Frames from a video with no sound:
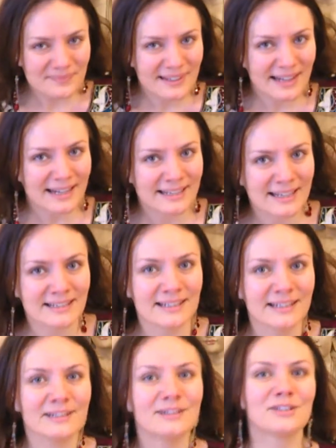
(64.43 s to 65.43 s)
I can
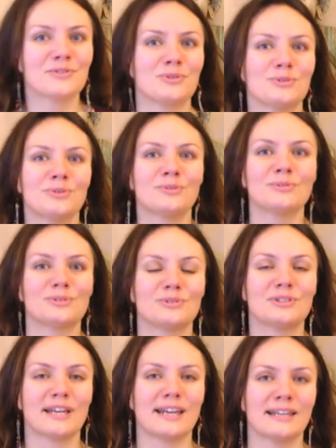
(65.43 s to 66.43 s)
interview
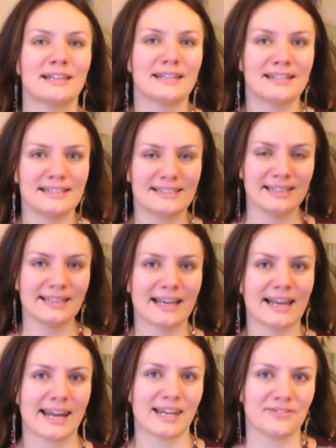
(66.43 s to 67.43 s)
today
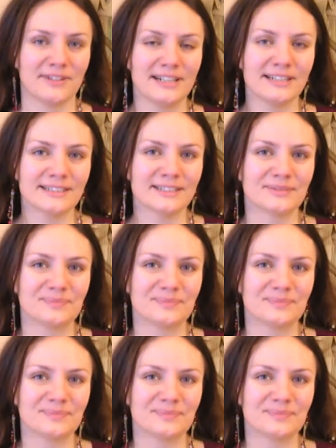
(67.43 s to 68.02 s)
Silja Rehfeld.